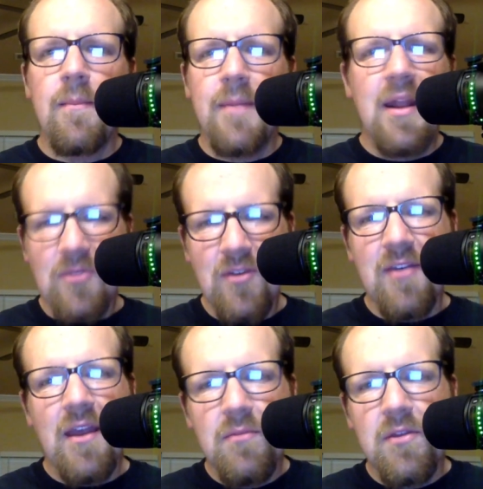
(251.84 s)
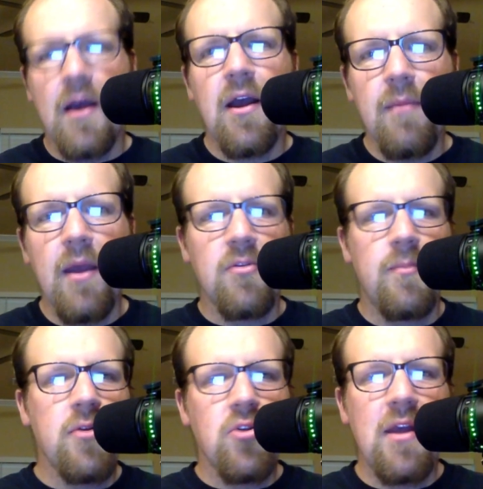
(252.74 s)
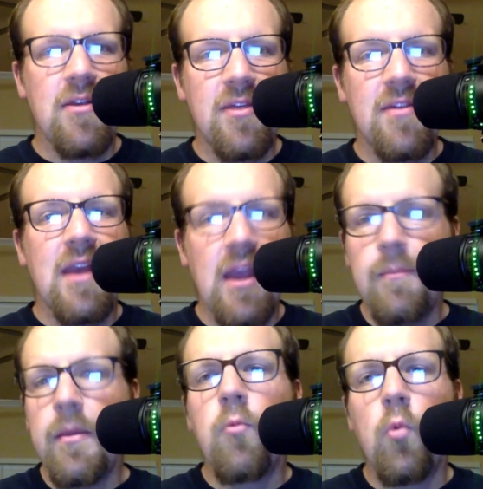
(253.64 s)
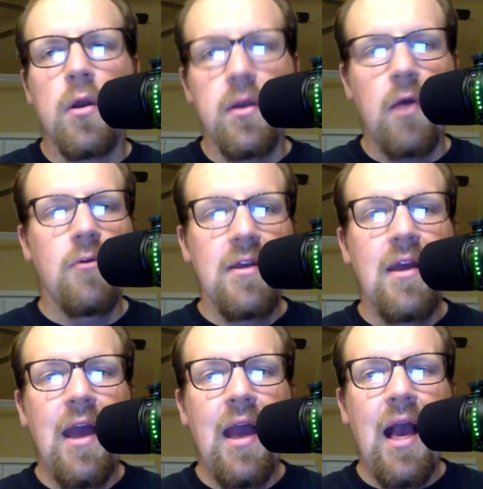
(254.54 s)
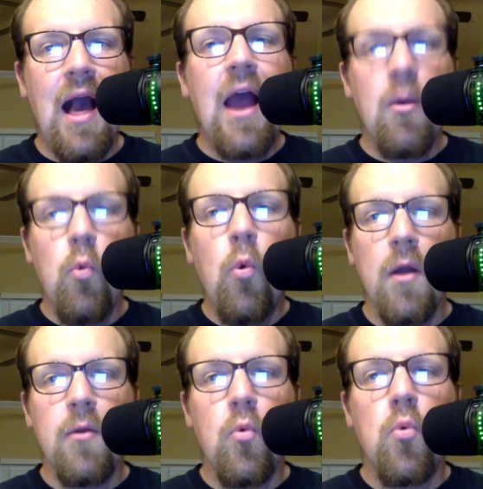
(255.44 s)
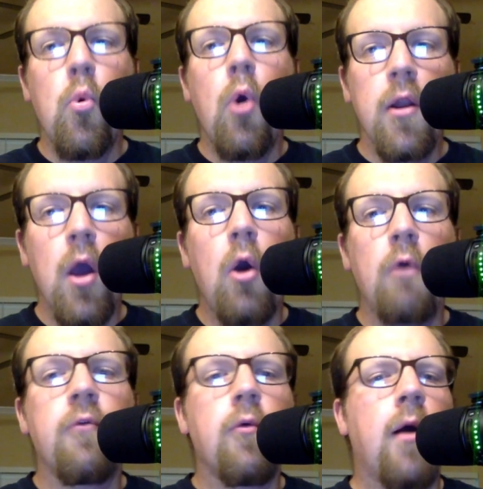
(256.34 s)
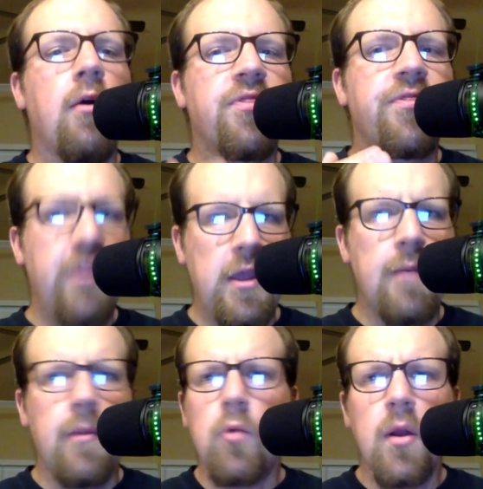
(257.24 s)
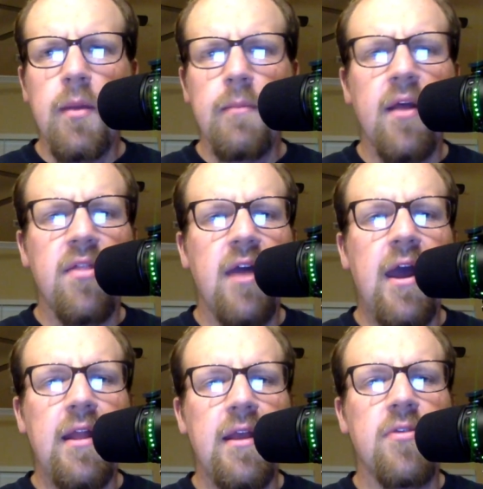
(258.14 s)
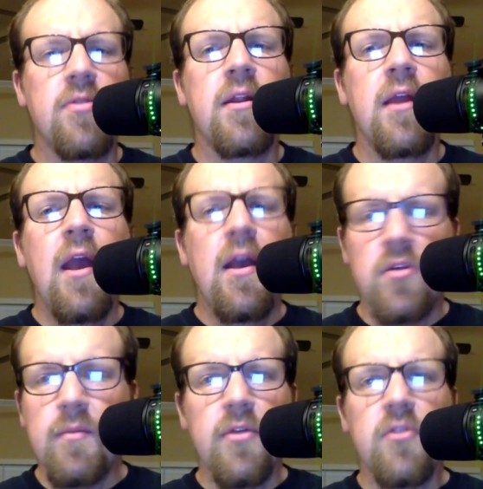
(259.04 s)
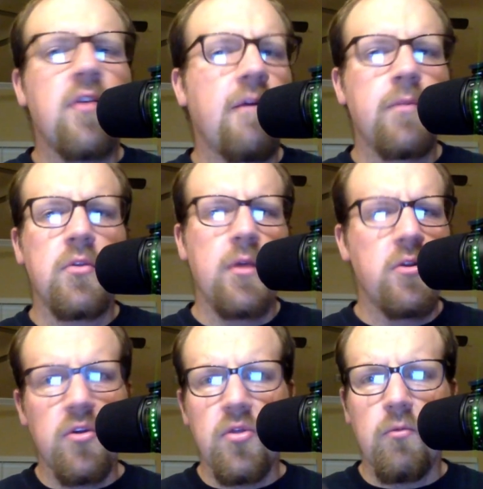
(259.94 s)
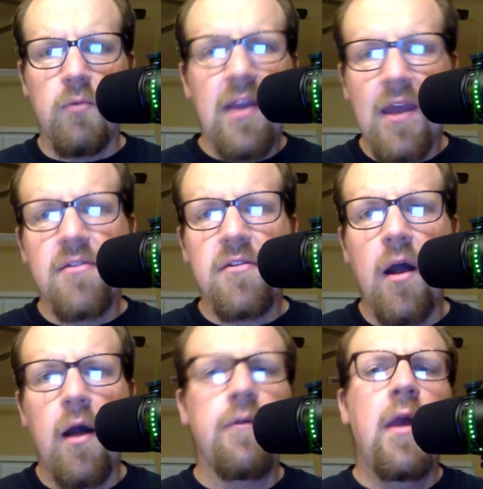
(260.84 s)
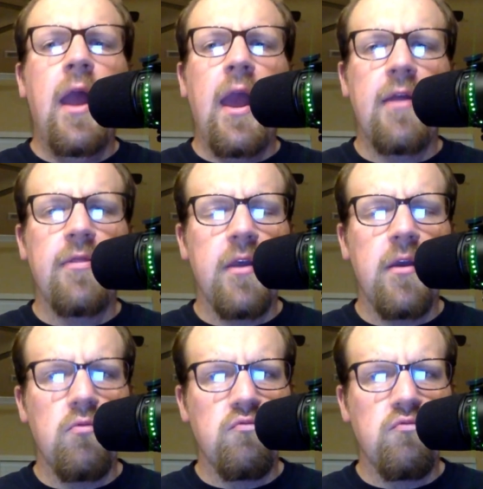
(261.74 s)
But at the same time, as much as this can be one note, I want one overall theme. And what I mean by that is that some of the stuff between just the reggae stuff and the